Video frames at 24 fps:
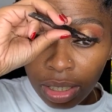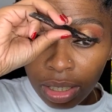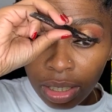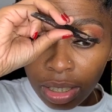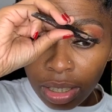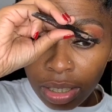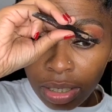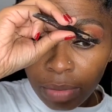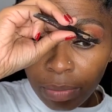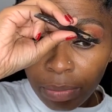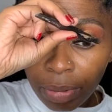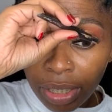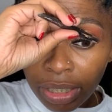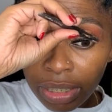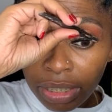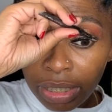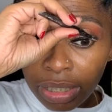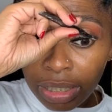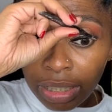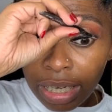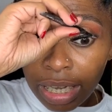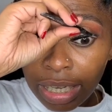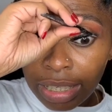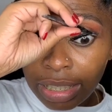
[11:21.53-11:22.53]
The person
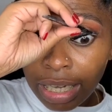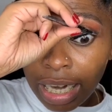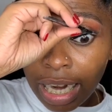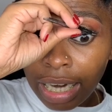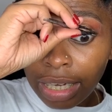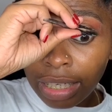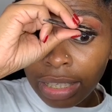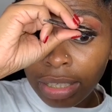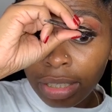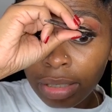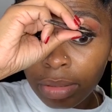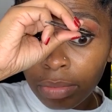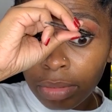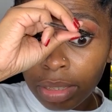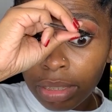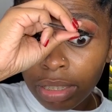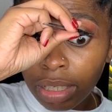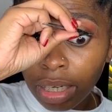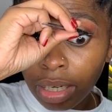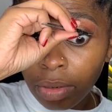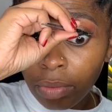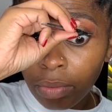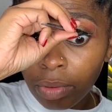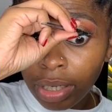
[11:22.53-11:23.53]
that's hiding them is
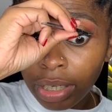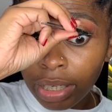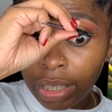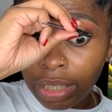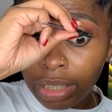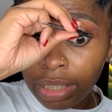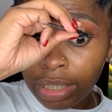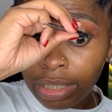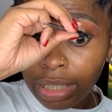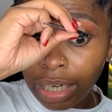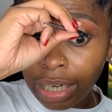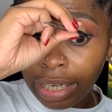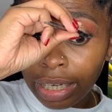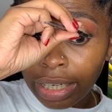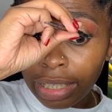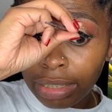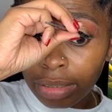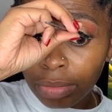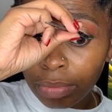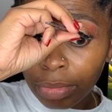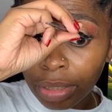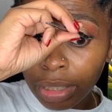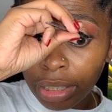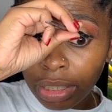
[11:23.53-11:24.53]
like one of his, I guess,
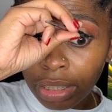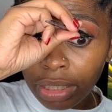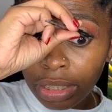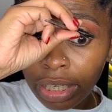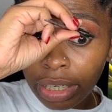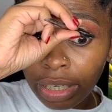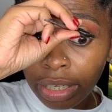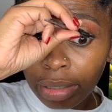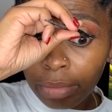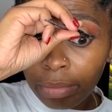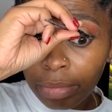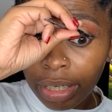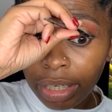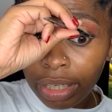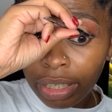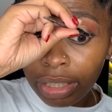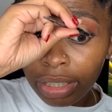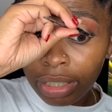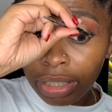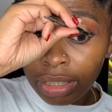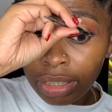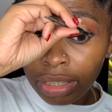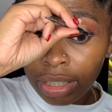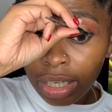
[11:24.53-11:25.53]
military buddies.
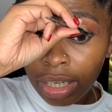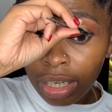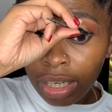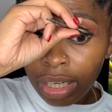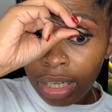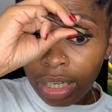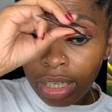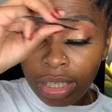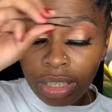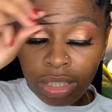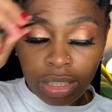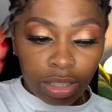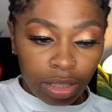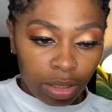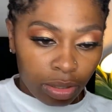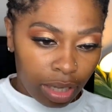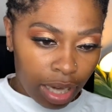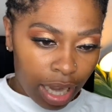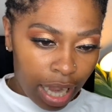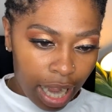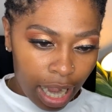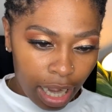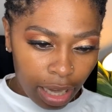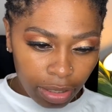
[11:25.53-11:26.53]
So the
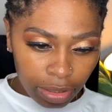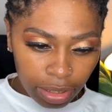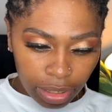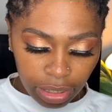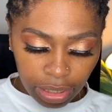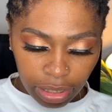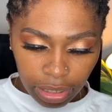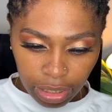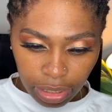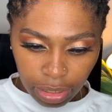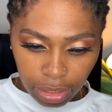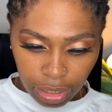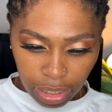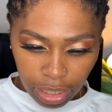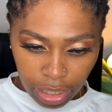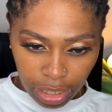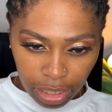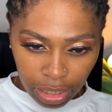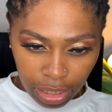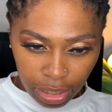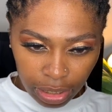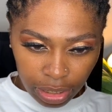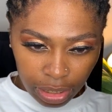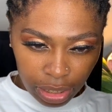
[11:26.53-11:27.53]
house
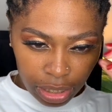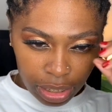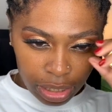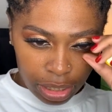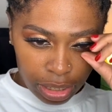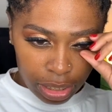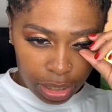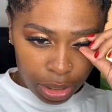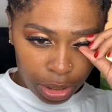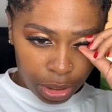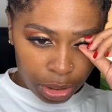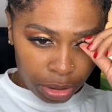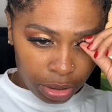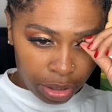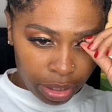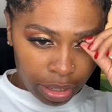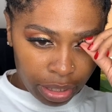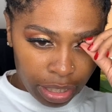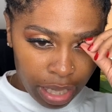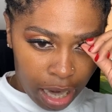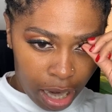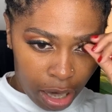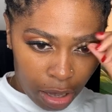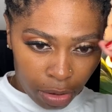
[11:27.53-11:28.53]
is tricked
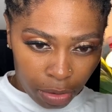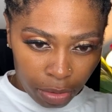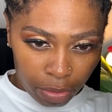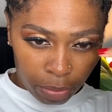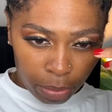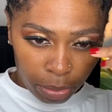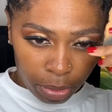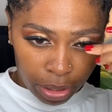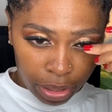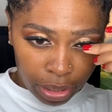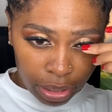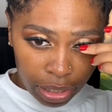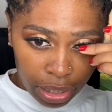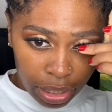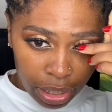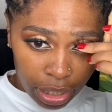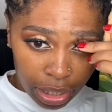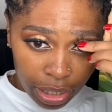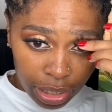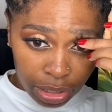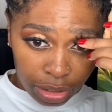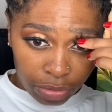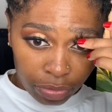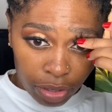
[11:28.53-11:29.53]
out pretty good
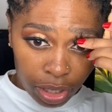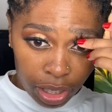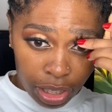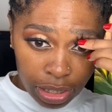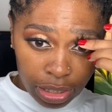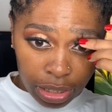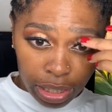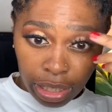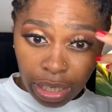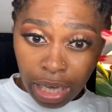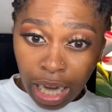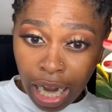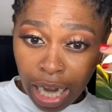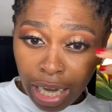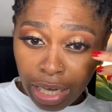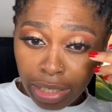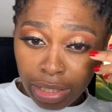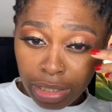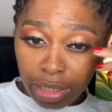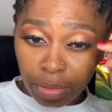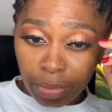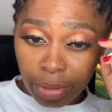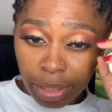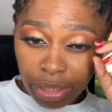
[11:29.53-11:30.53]
as far as like hiding
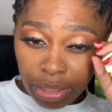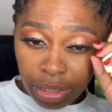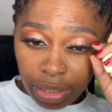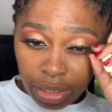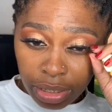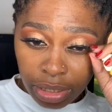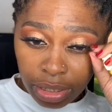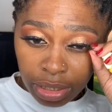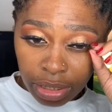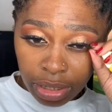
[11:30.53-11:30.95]
spaces.